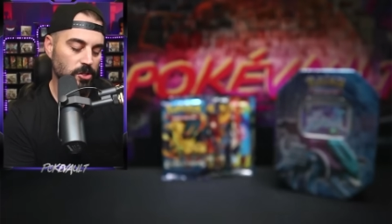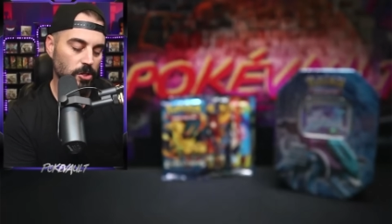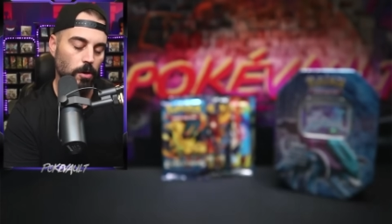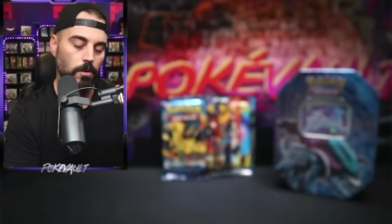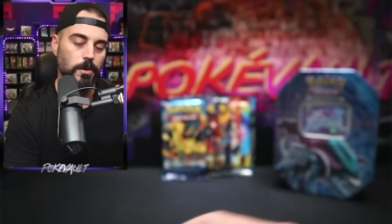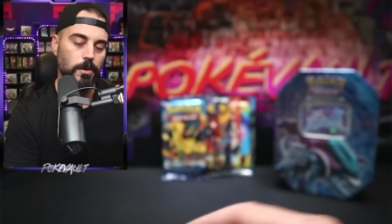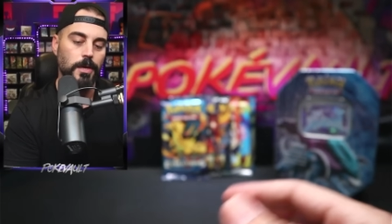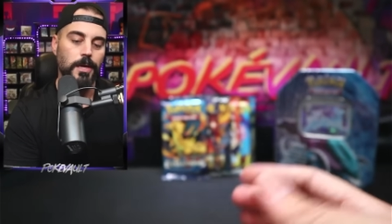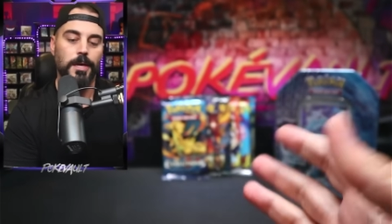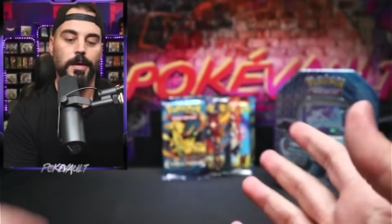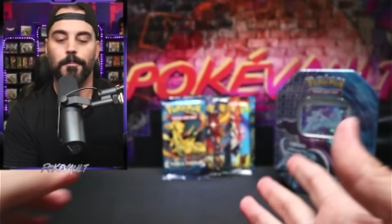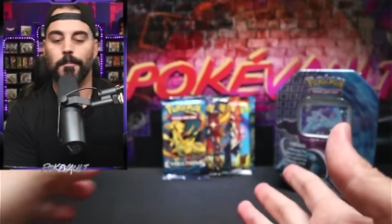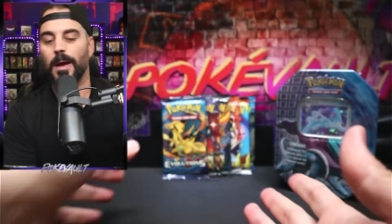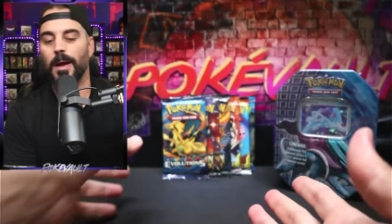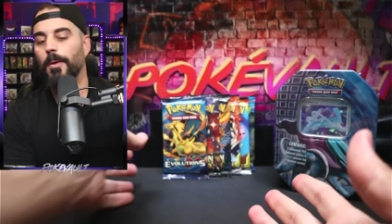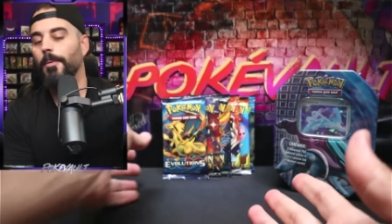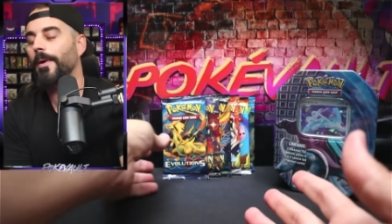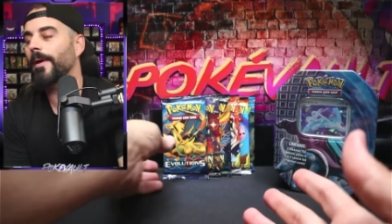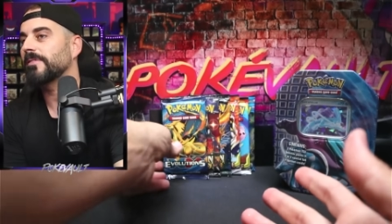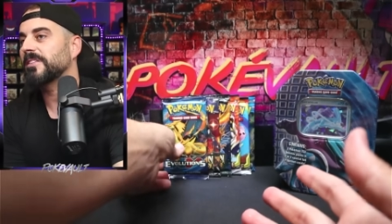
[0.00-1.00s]
So
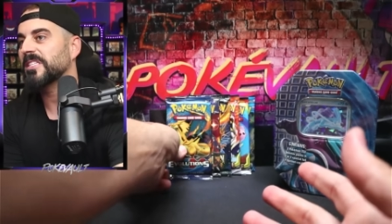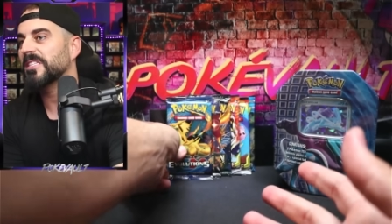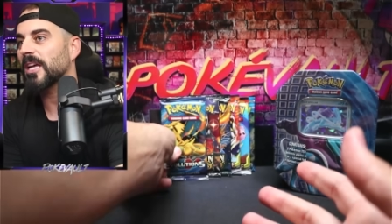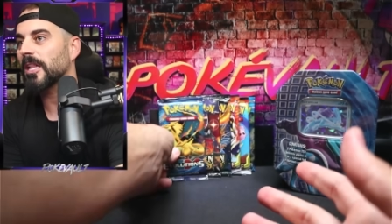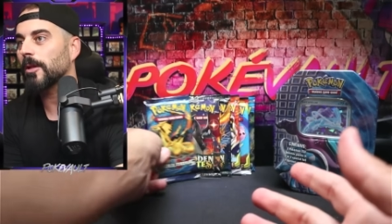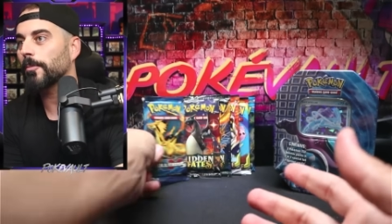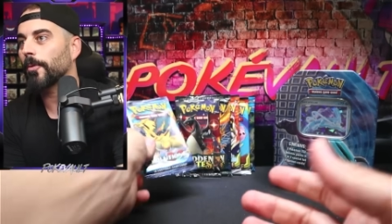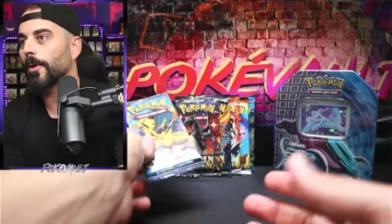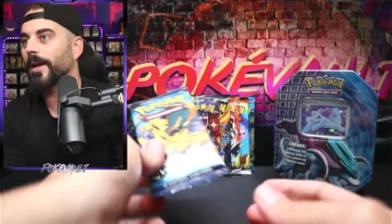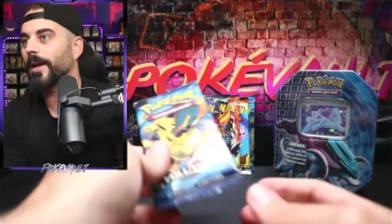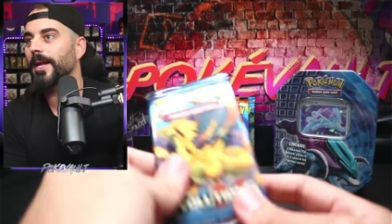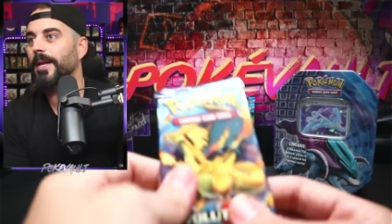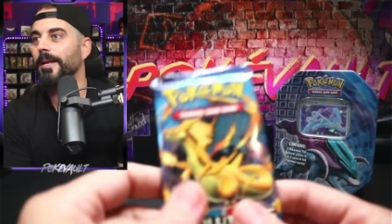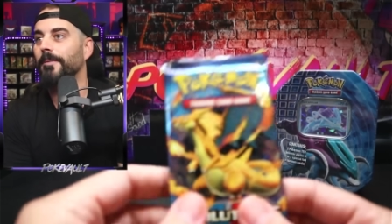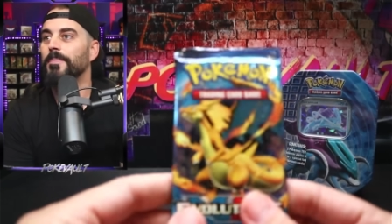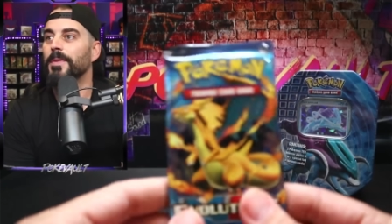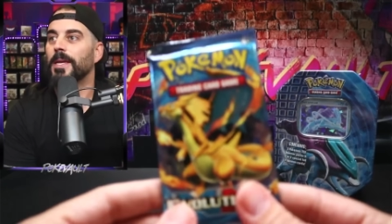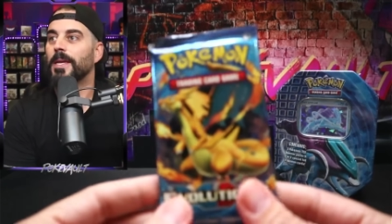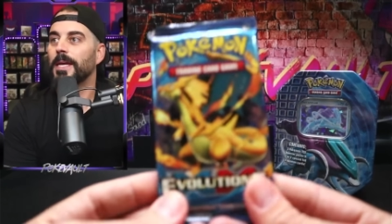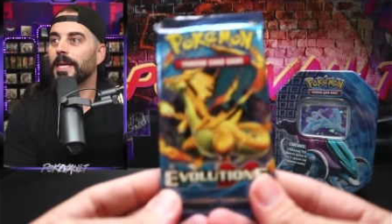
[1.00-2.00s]
my way of
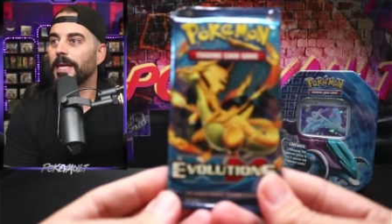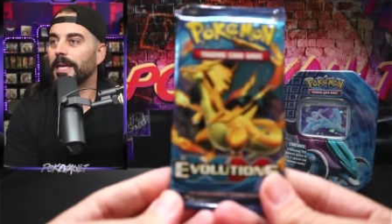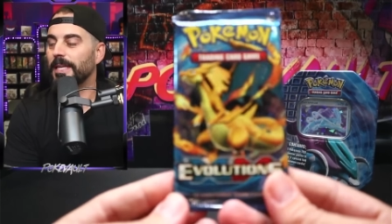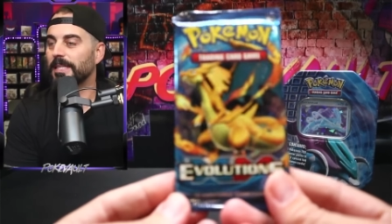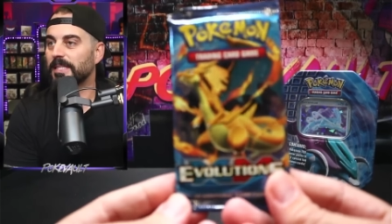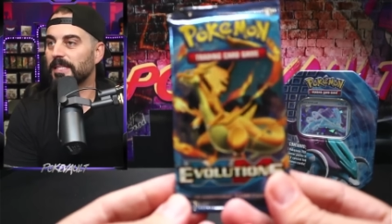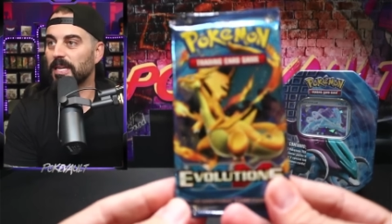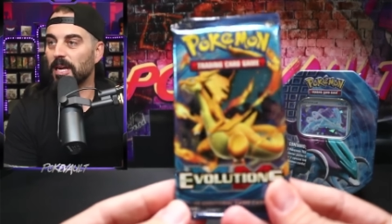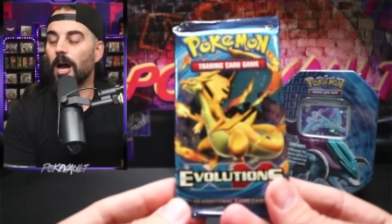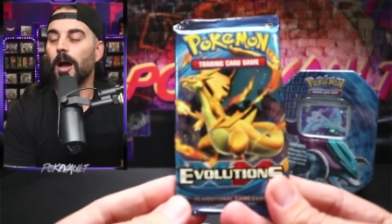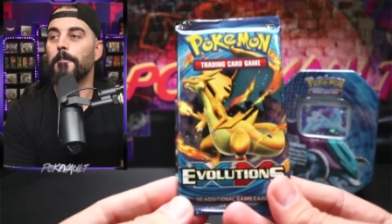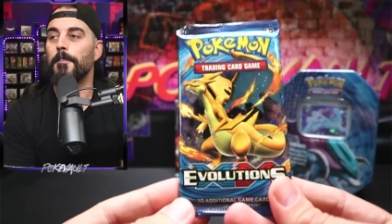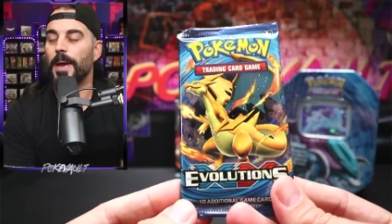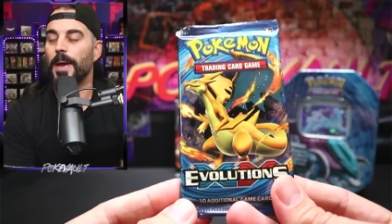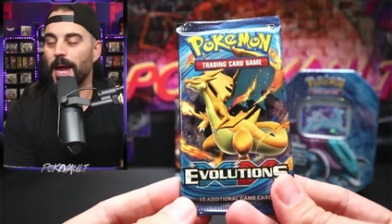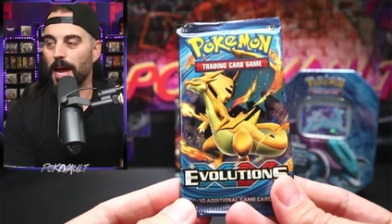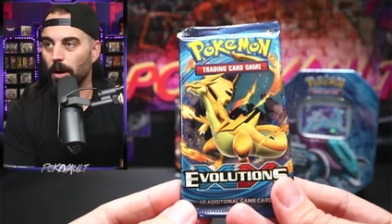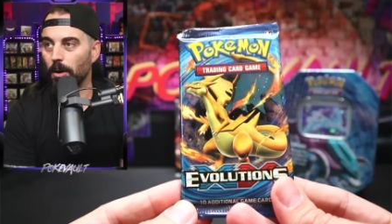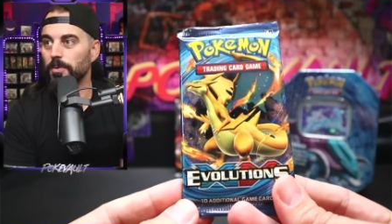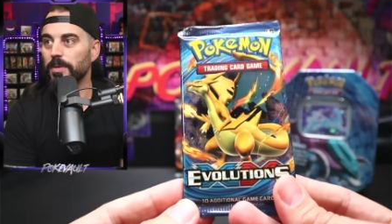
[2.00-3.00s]
celebrating is
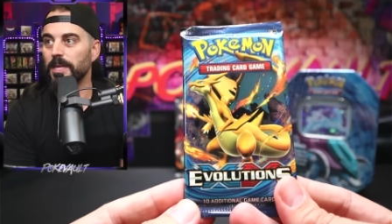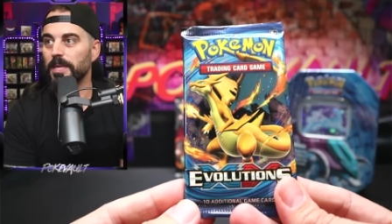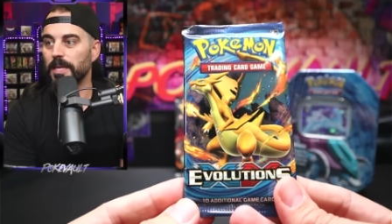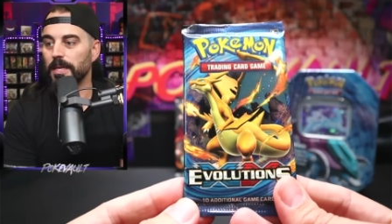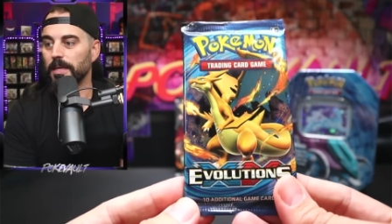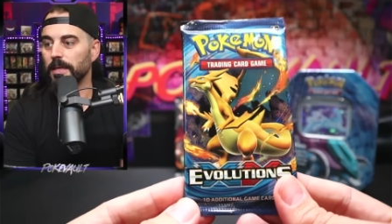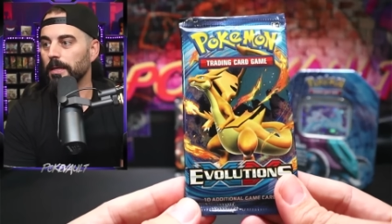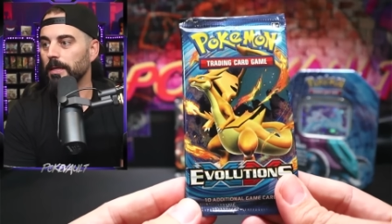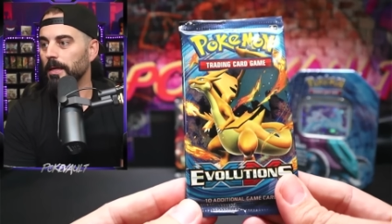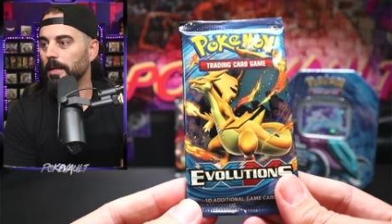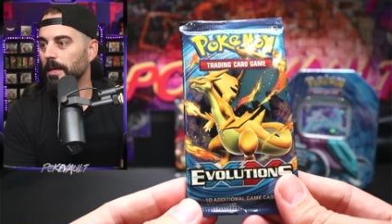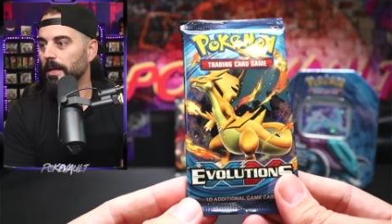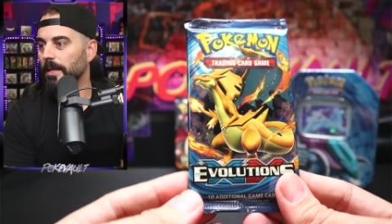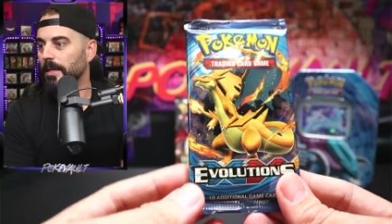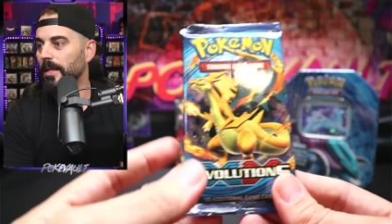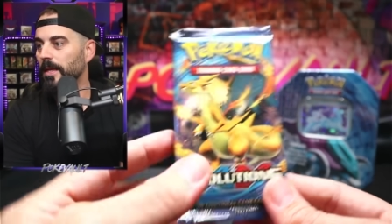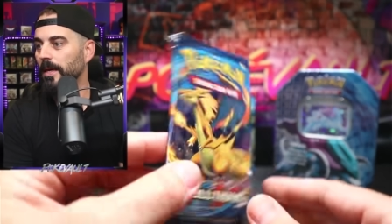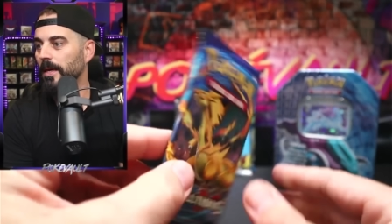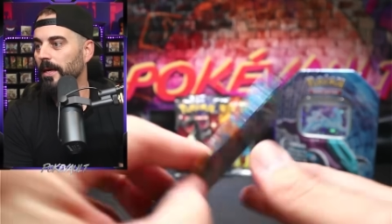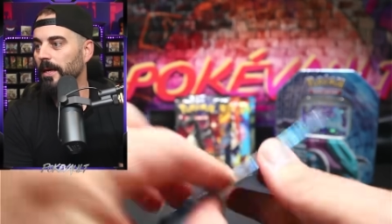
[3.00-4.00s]
compounding
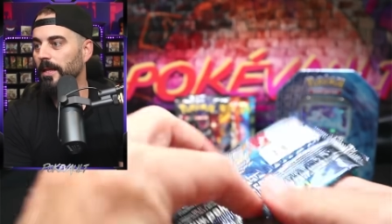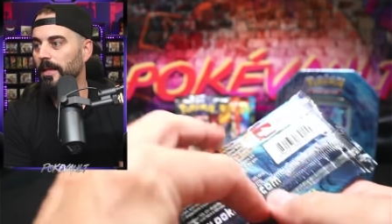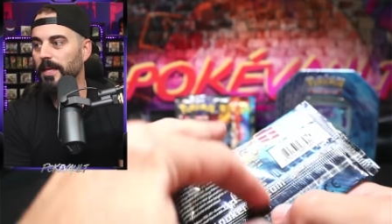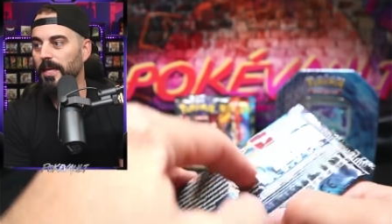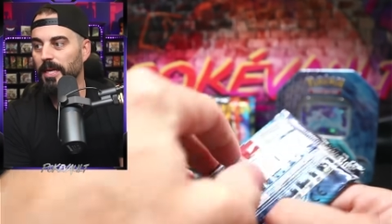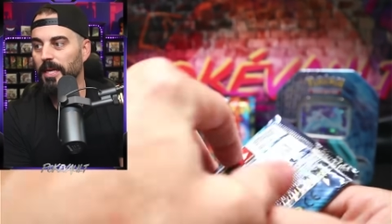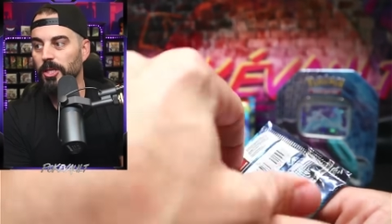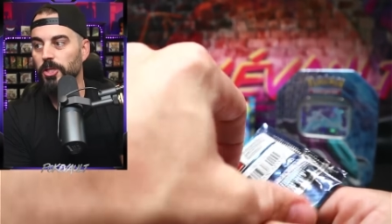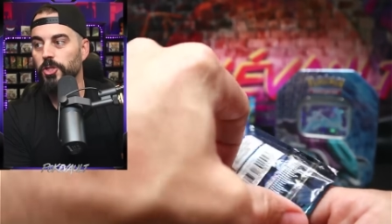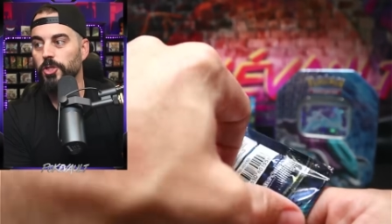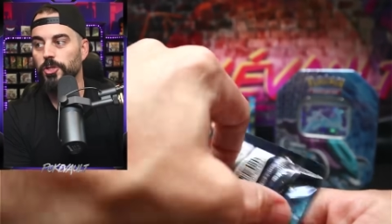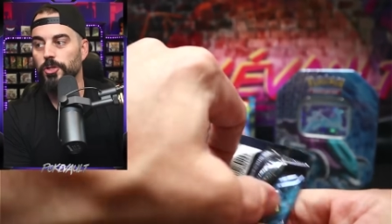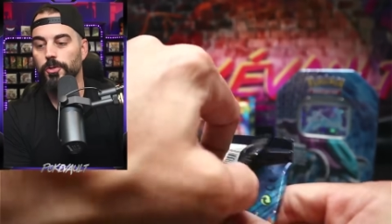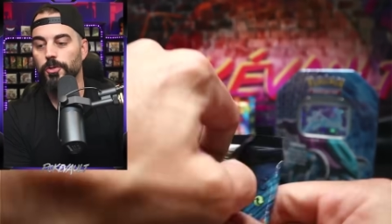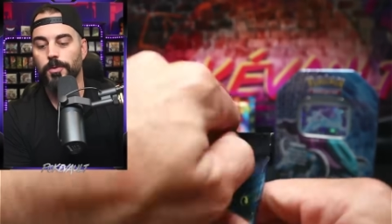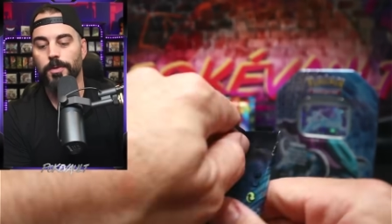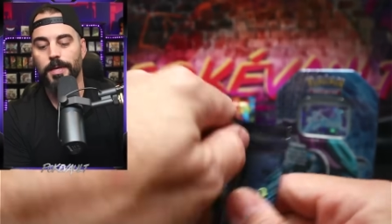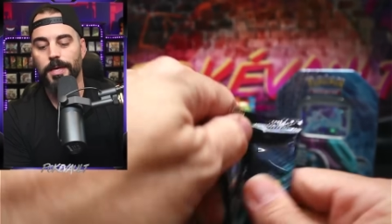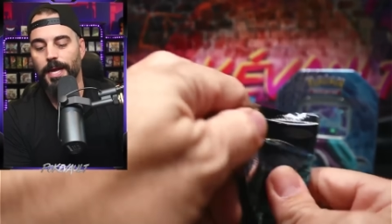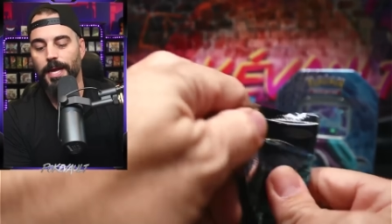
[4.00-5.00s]
The, the issue